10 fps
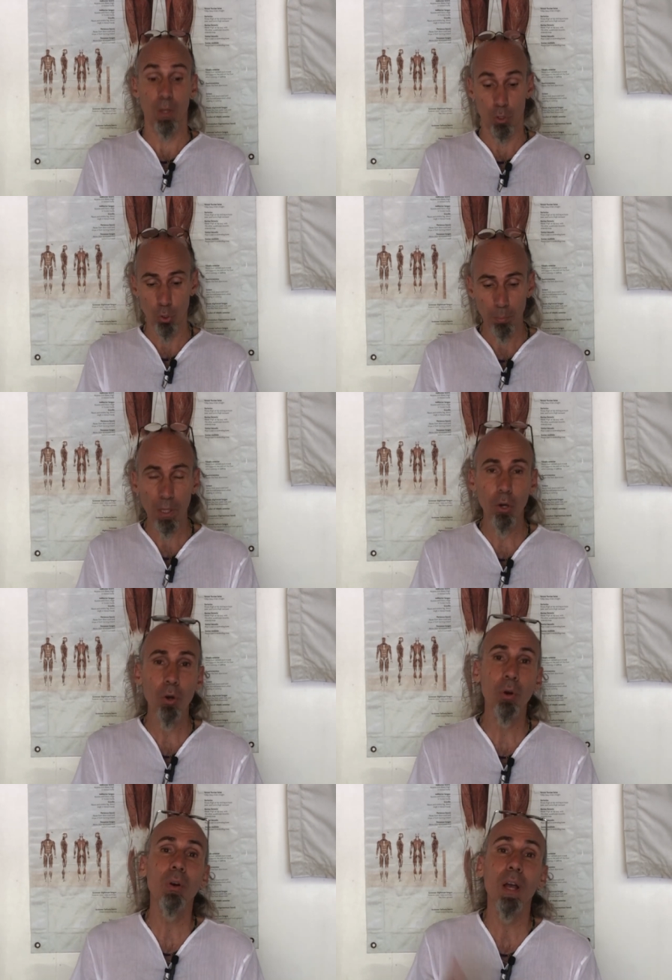So
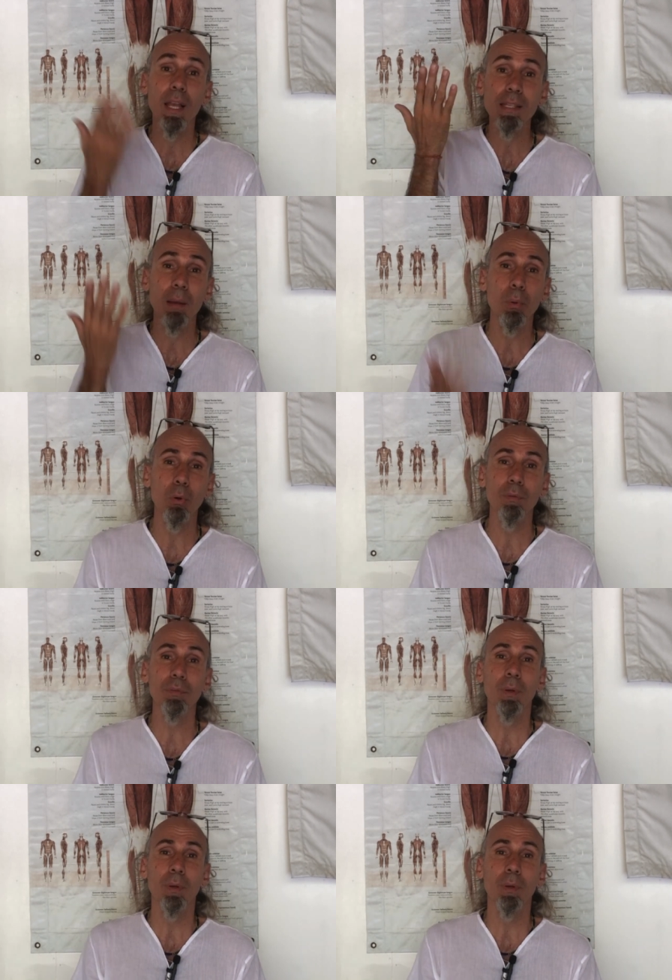below as above.